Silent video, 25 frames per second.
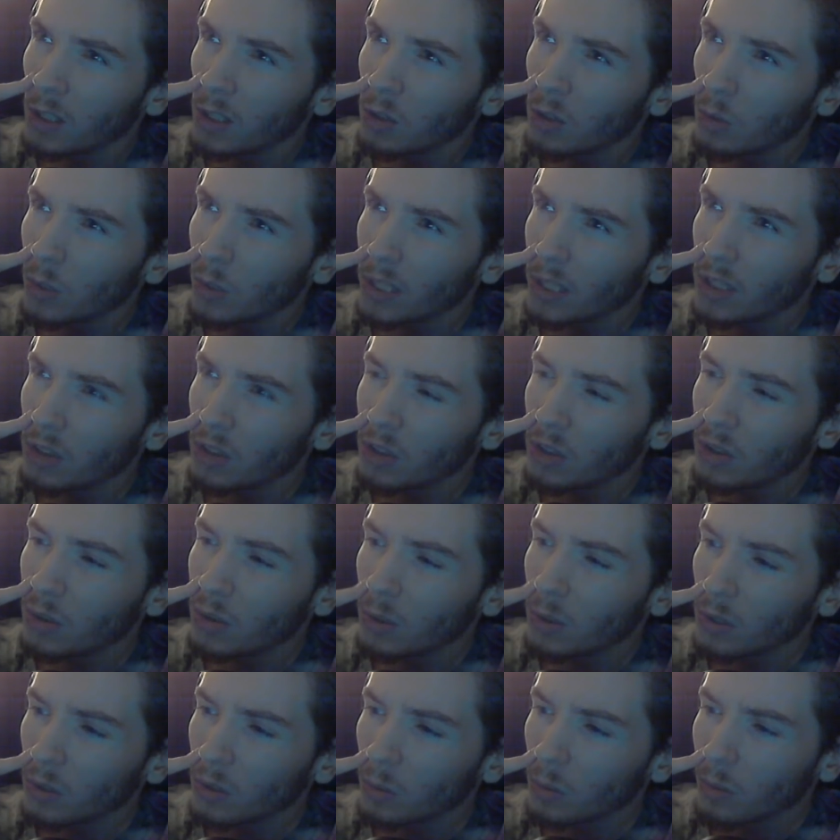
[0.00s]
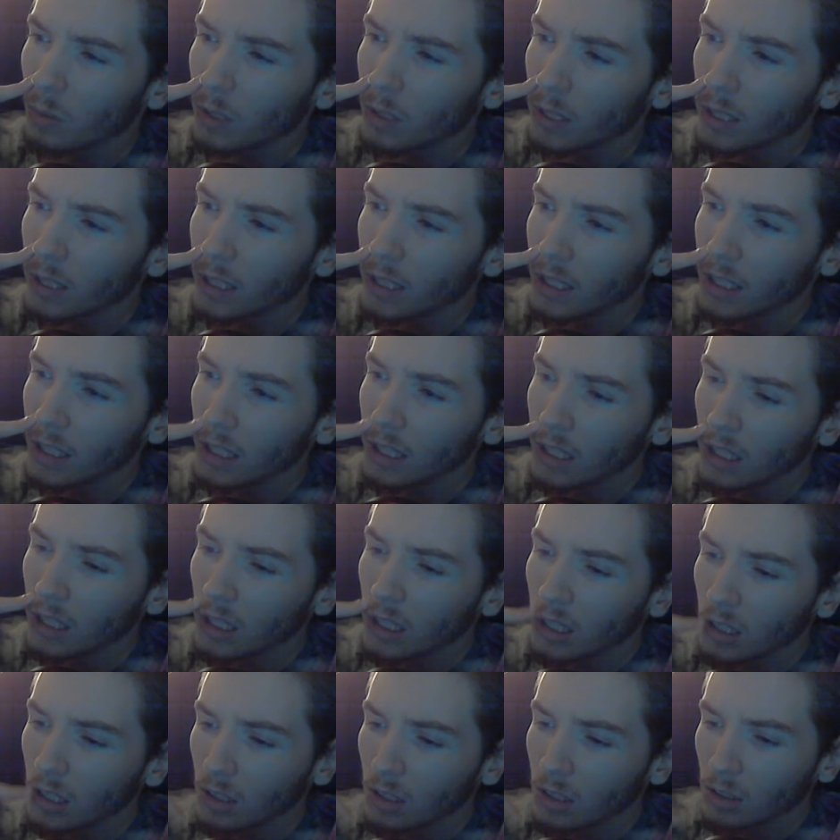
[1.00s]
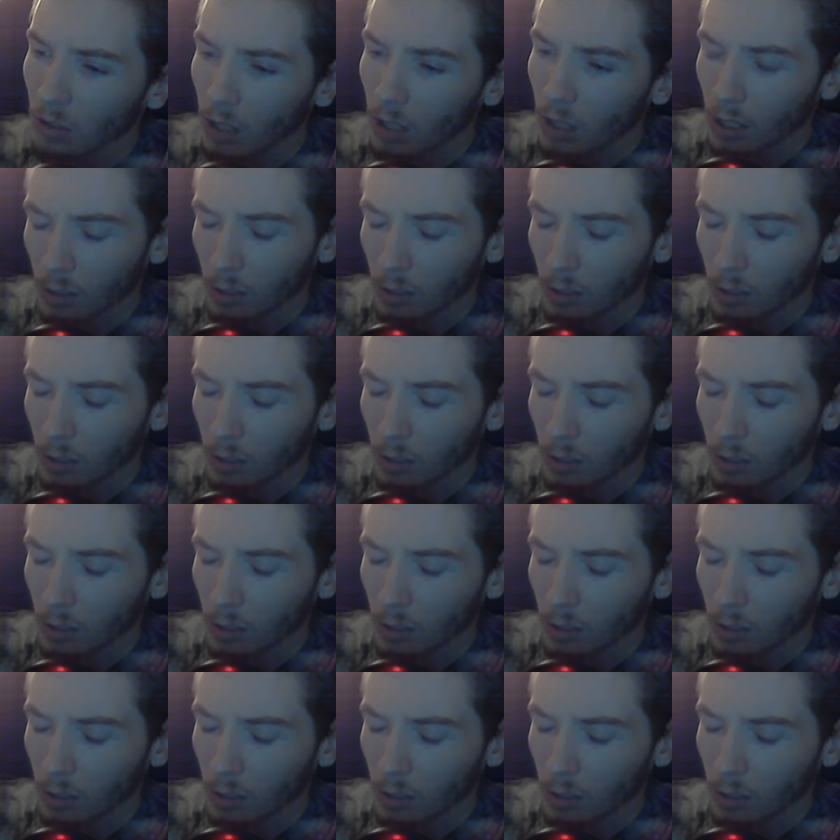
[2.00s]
22, or 20? So I